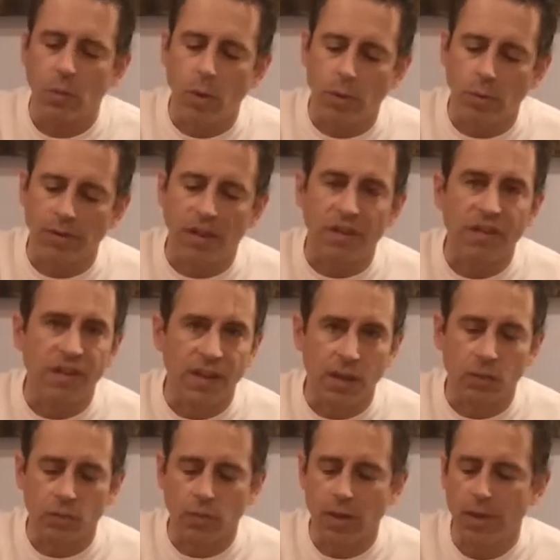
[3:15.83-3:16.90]
one with a
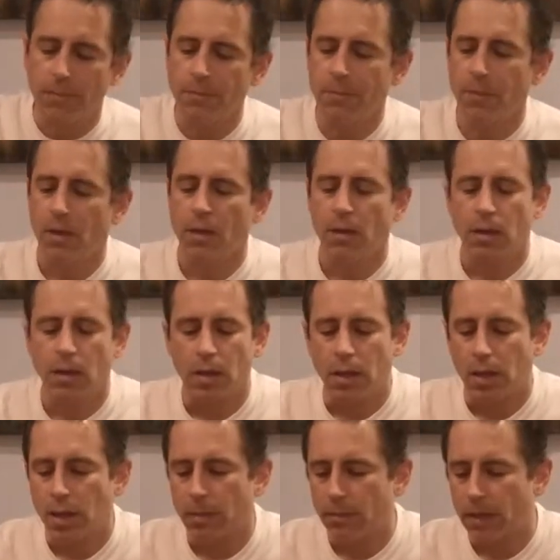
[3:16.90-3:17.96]
thin rim
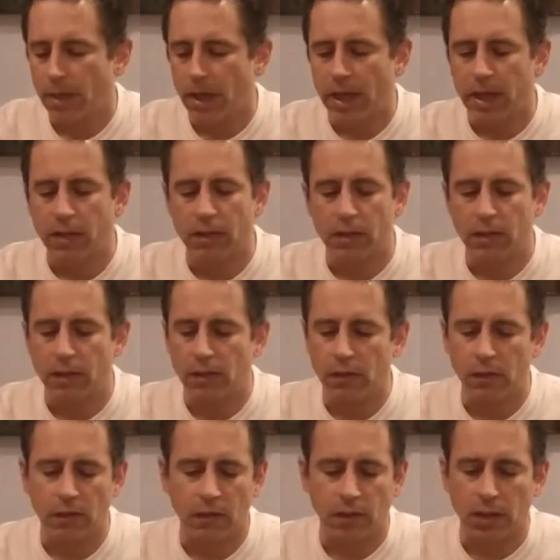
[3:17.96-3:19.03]
and
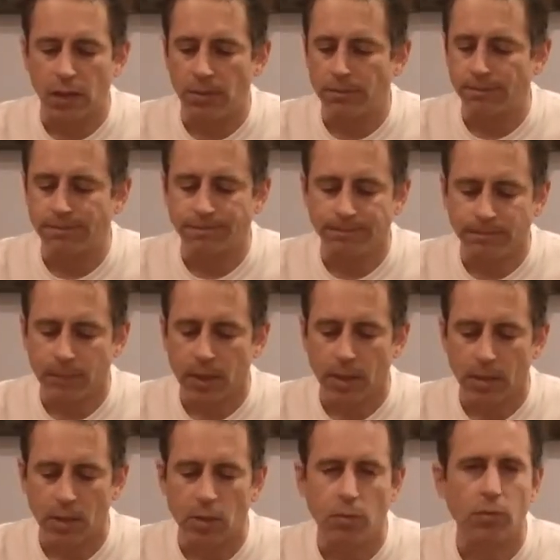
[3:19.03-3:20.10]
is a
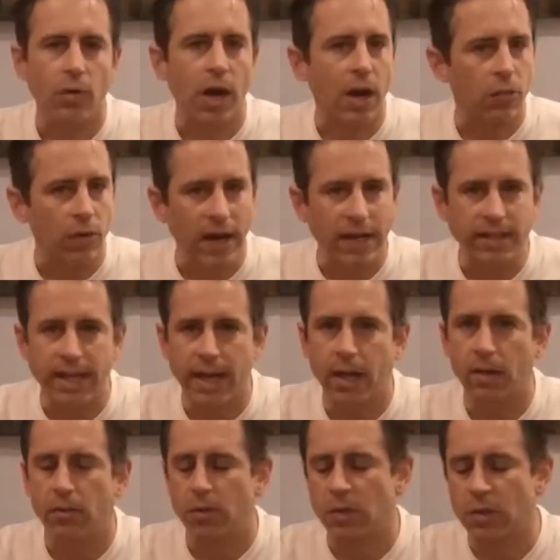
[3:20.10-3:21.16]

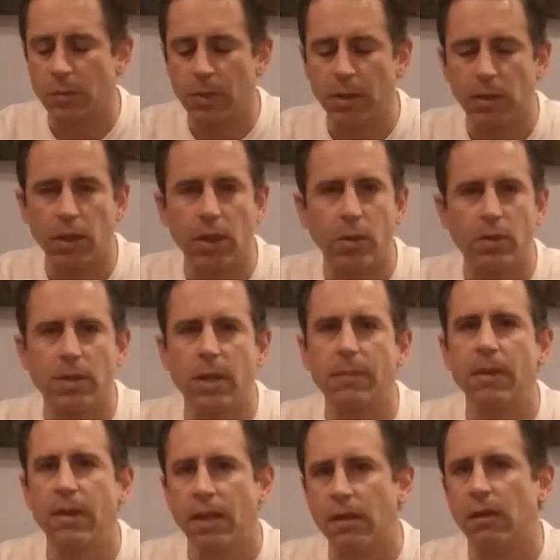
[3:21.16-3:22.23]
Riedel or a Spiegelau,
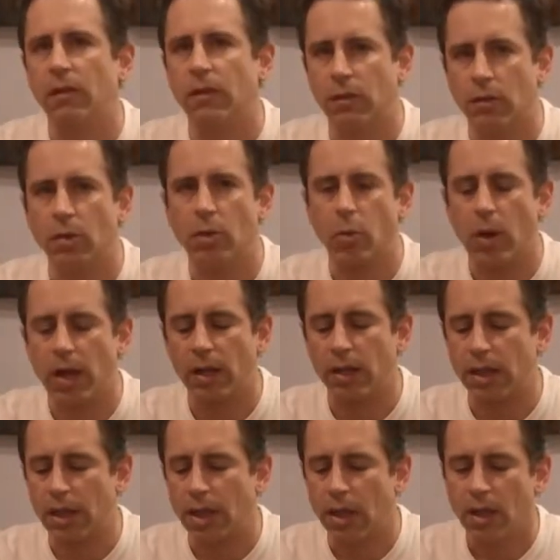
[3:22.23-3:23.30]
something that is good
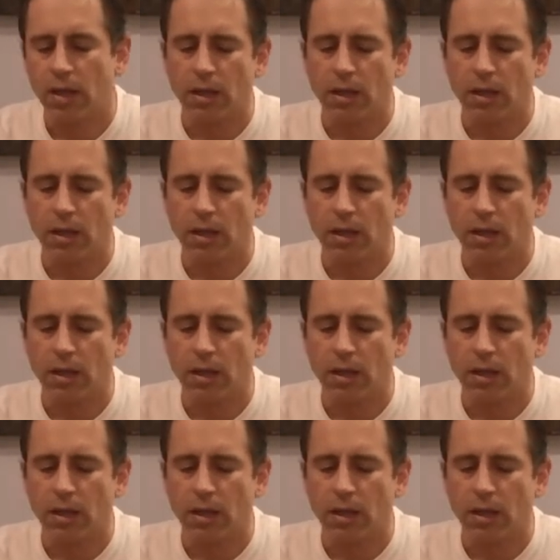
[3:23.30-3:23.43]
quality.